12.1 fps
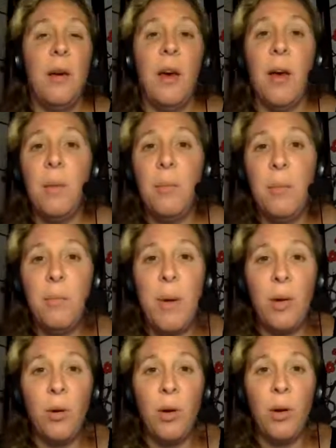
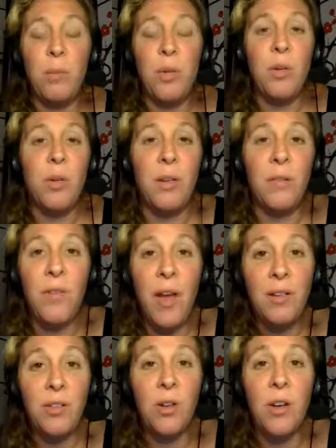better immunity
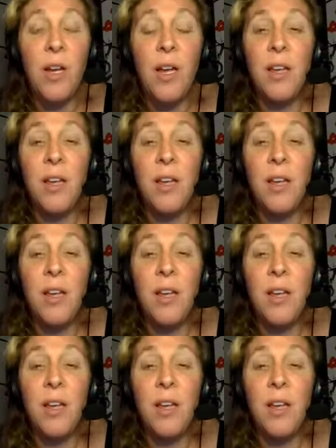faster.